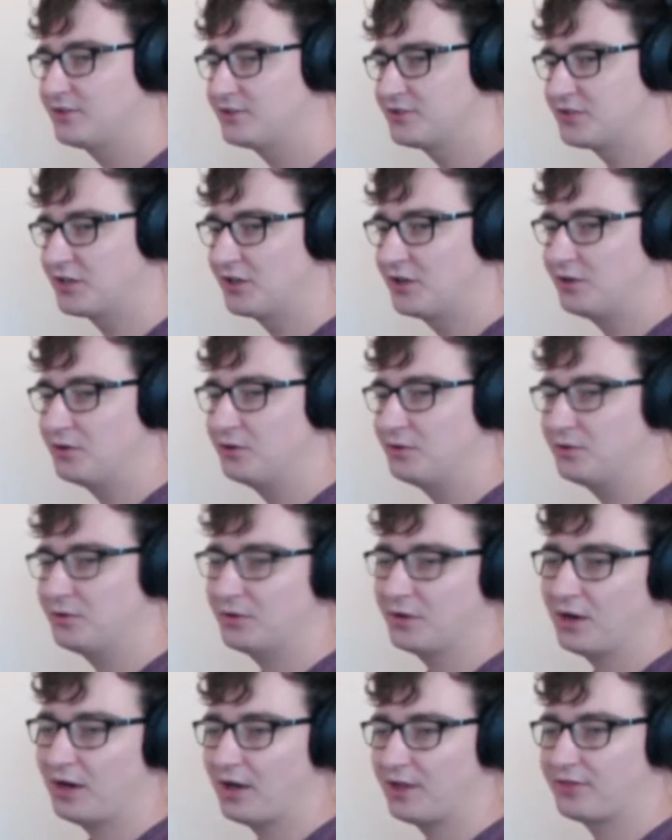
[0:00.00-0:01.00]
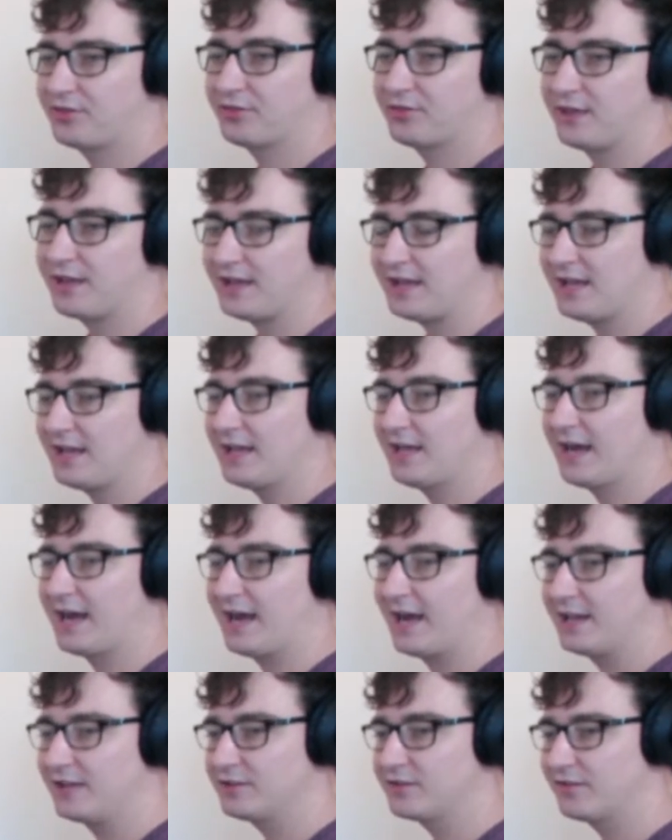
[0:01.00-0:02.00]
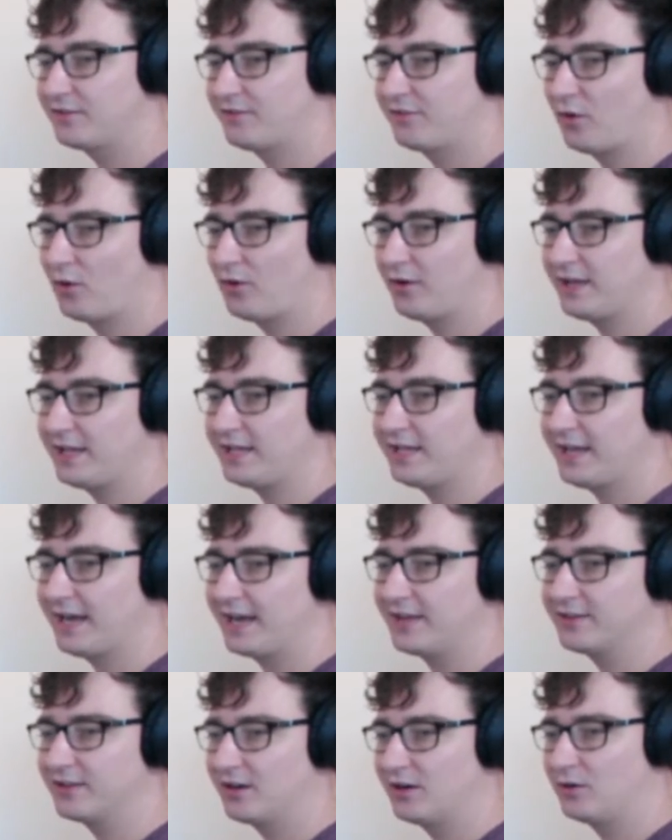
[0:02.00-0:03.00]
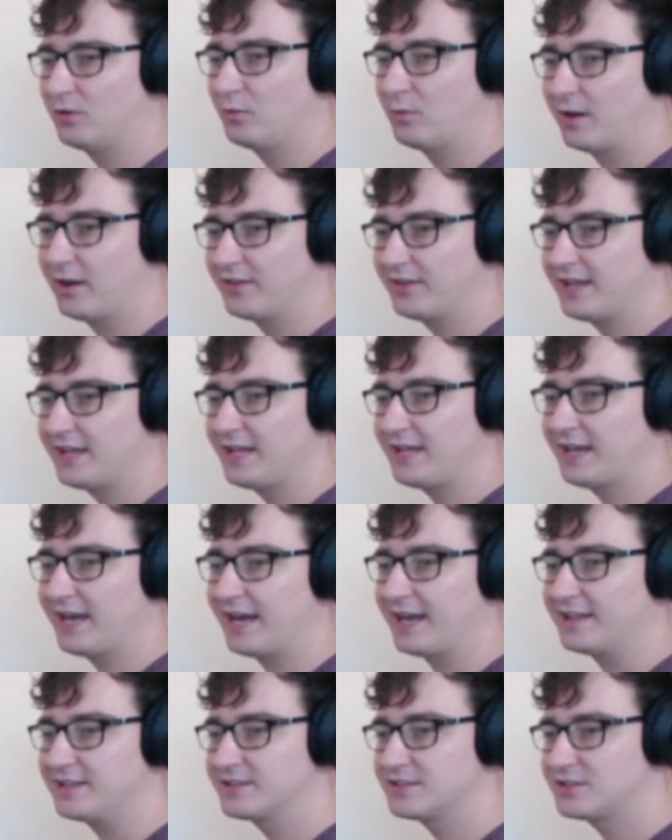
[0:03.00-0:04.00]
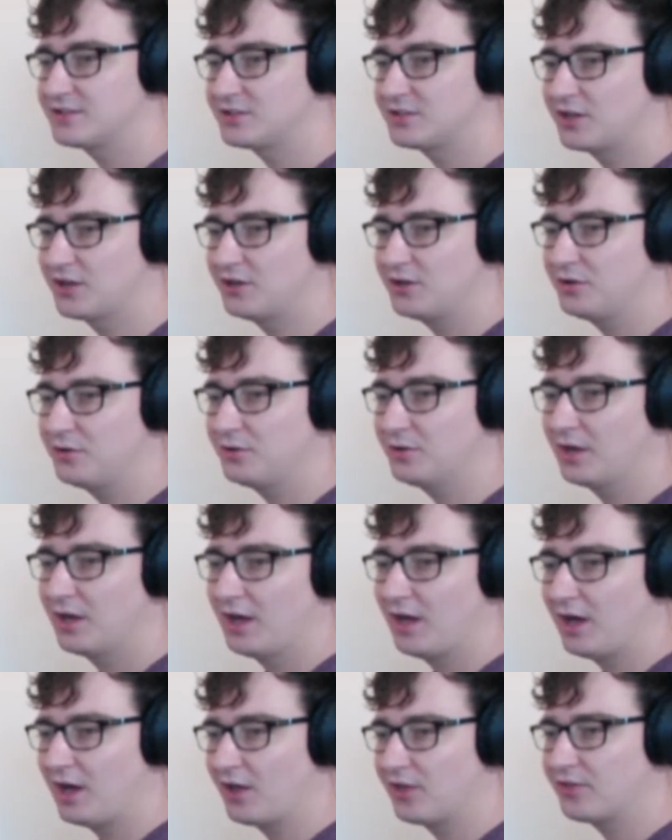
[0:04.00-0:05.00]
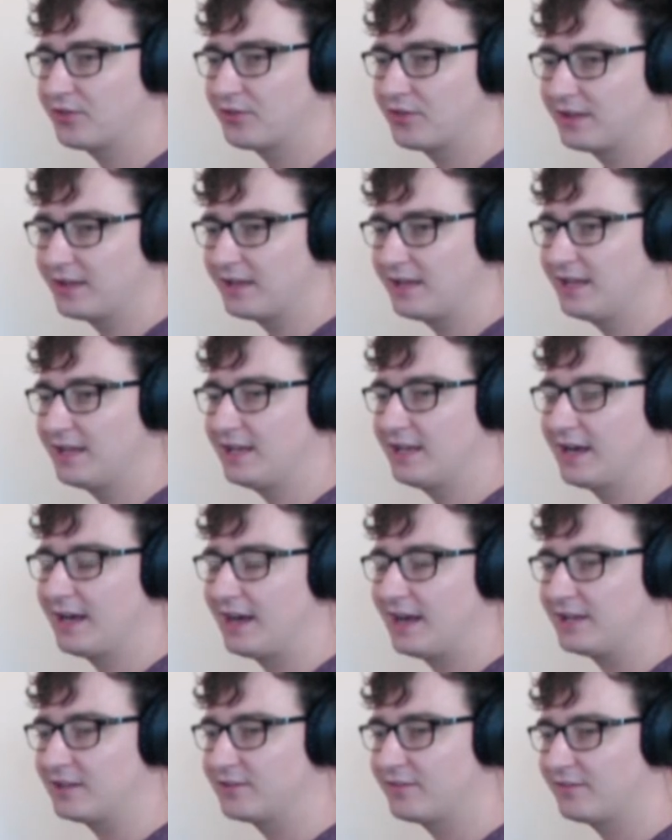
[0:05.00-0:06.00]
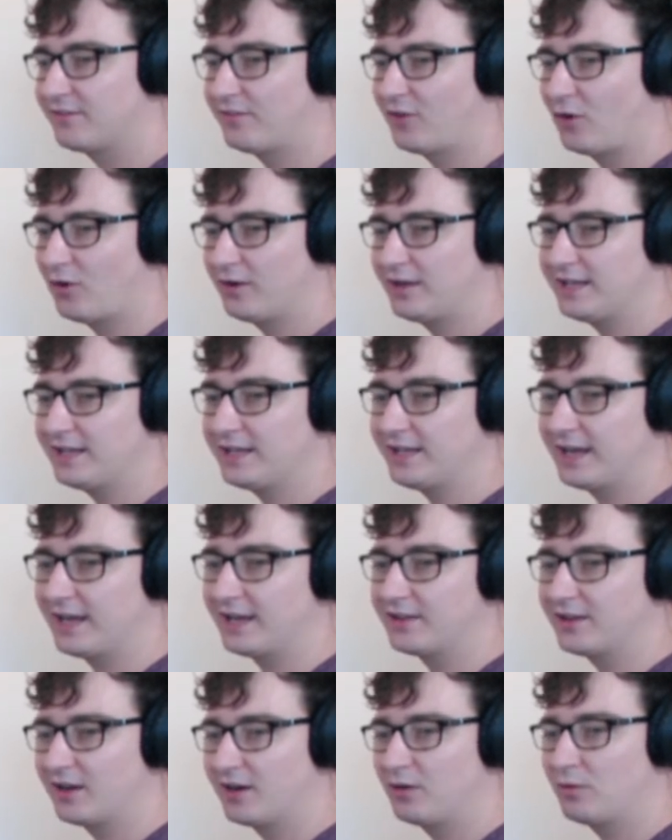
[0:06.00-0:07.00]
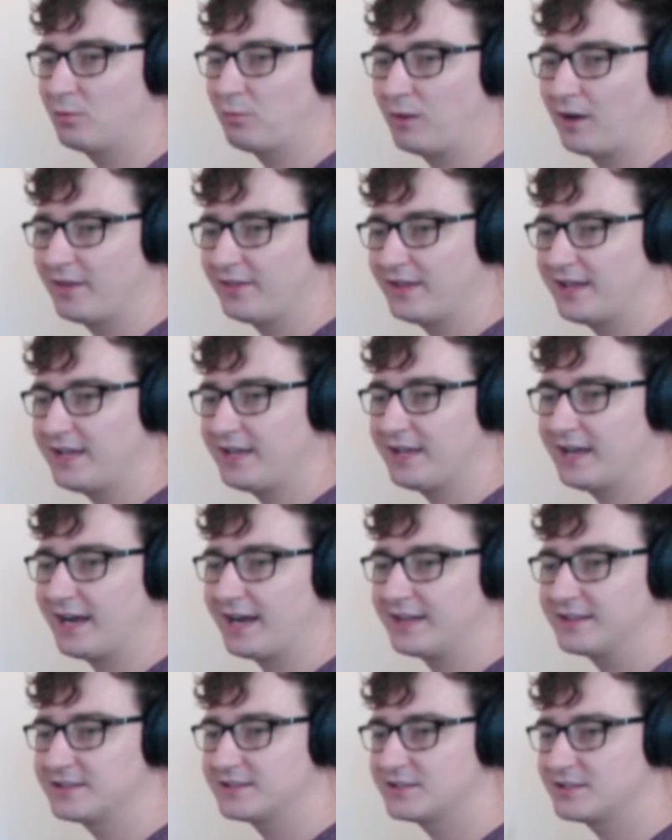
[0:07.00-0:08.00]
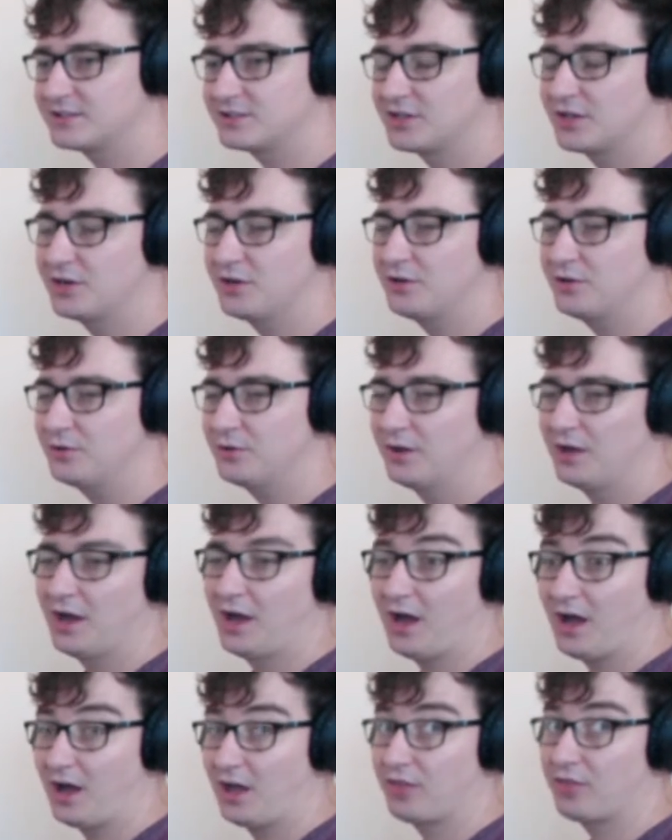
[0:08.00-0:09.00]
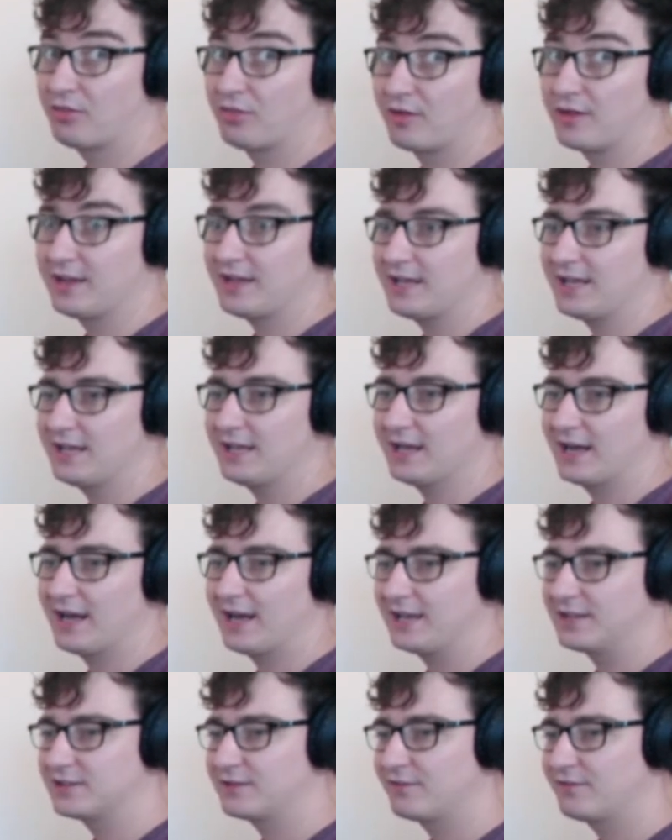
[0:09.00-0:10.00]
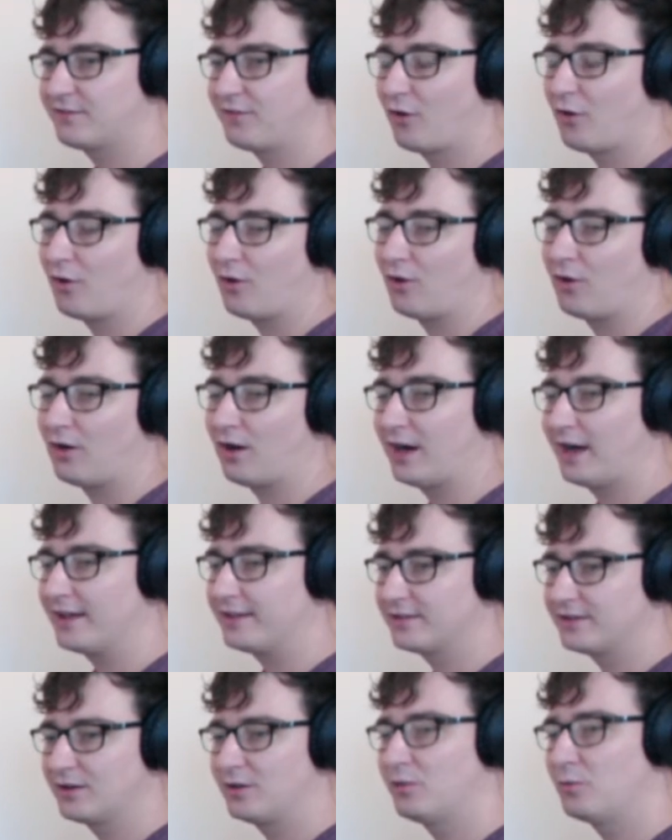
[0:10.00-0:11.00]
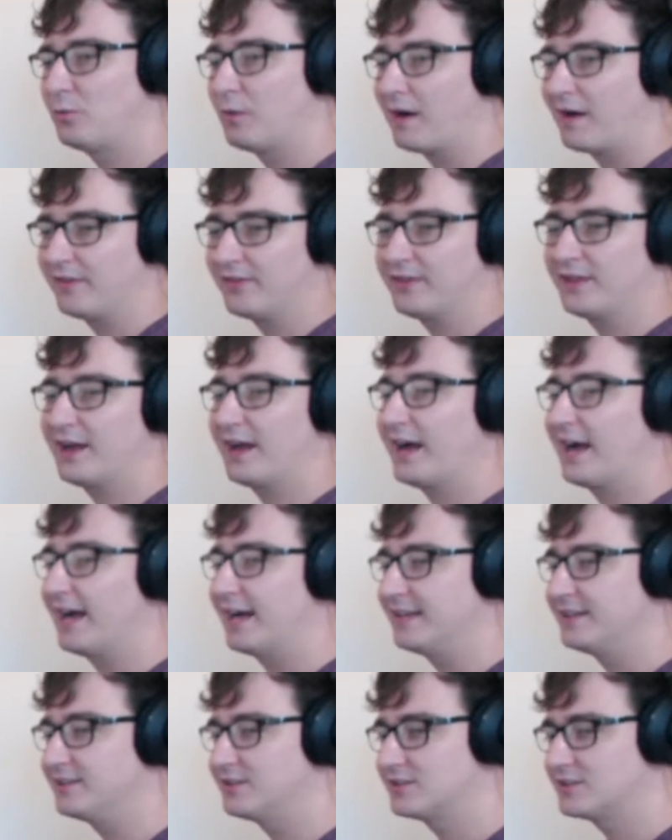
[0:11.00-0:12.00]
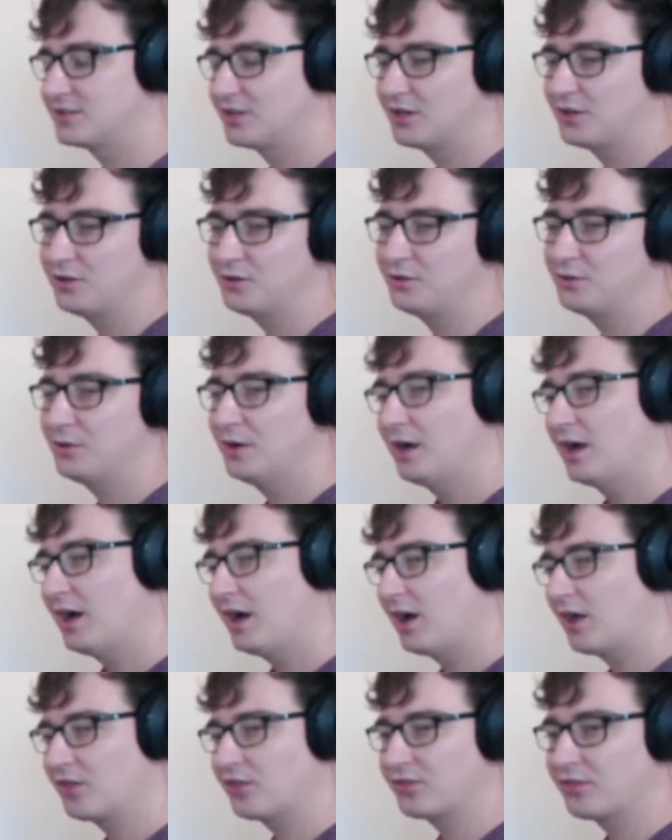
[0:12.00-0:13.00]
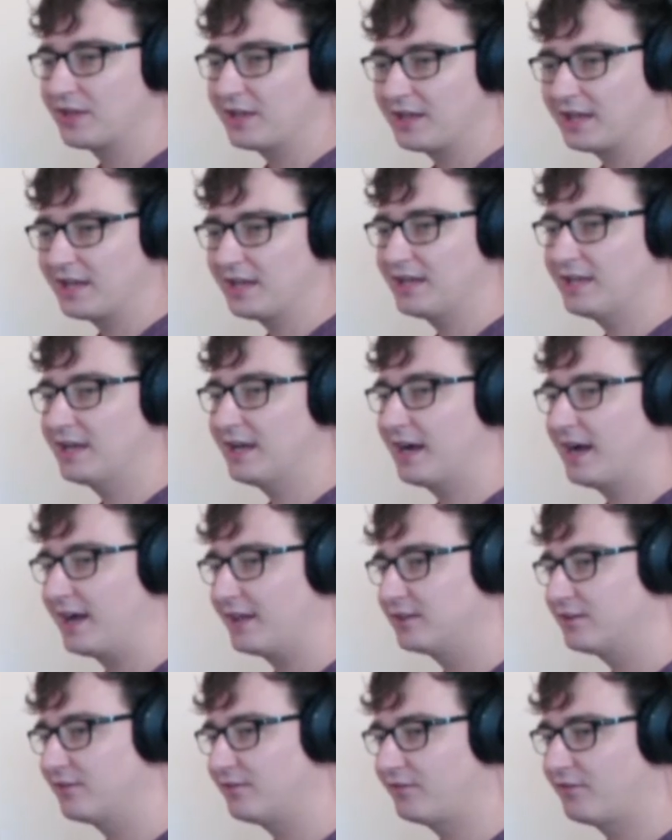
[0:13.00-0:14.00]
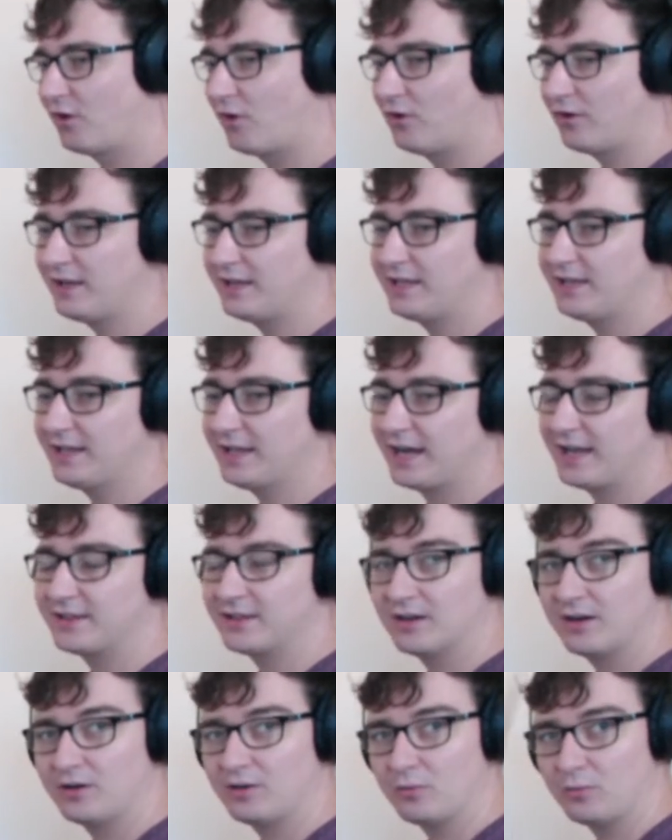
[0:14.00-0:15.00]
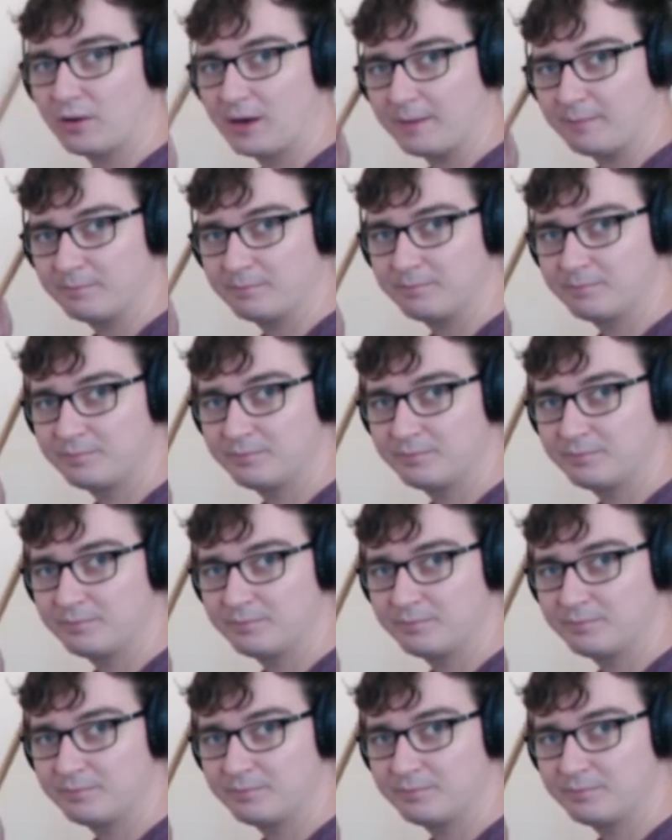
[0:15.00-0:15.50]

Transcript: two, a three E and four E and a one E and two, a three E and four E and a one E and two, a three E and four and a one and two, a three E and four E and a one.